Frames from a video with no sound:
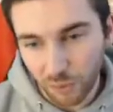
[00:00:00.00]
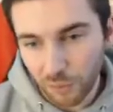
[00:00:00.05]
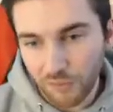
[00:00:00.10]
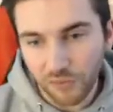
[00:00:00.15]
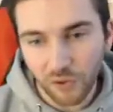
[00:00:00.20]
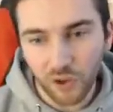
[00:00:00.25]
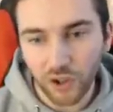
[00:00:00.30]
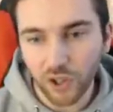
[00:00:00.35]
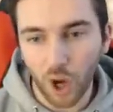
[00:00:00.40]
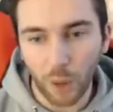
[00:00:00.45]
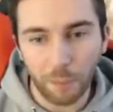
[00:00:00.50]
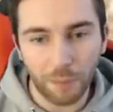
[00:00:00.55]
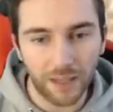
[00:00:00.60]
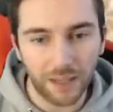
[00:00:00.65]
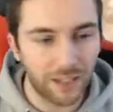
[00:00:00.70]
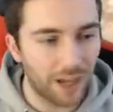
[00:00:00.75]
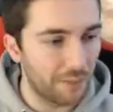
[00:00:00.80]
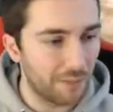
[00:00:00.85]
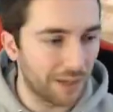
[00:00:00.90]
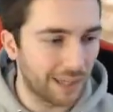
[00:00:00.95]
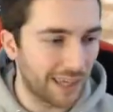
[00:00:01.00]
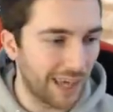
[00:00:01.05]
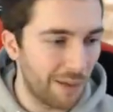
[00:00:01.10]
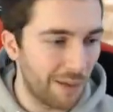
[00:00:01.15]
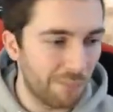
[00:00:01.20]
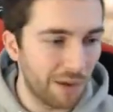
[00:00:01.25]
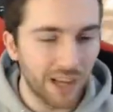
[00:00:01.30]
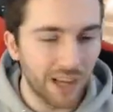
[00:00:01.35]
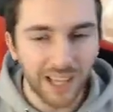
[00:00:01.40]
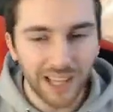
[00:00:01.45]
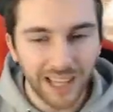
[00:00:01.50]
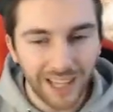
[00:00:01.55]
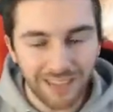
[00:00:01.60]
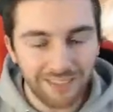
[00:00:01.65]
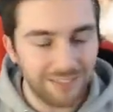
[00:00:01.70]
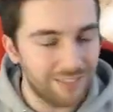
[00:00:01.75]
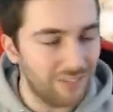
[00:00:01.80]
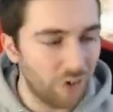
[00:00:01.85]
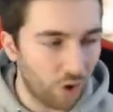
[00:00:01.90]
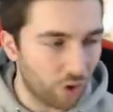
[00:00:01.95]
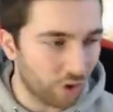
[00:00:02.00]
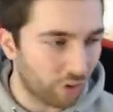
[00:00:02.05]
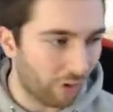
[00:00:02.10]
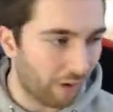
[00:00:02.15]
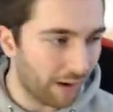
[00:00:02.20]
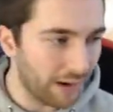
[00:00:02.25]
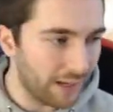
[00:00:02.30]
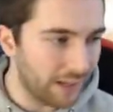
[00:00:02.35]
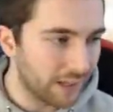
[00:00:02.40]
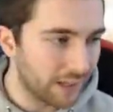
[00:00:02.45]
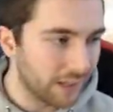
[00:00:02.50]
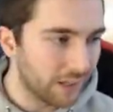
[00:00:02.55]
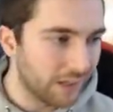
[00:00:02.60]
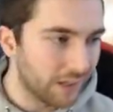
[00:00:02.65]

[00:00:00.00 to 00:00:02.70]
We've already got a Pink Diamond Kemba. He's not great.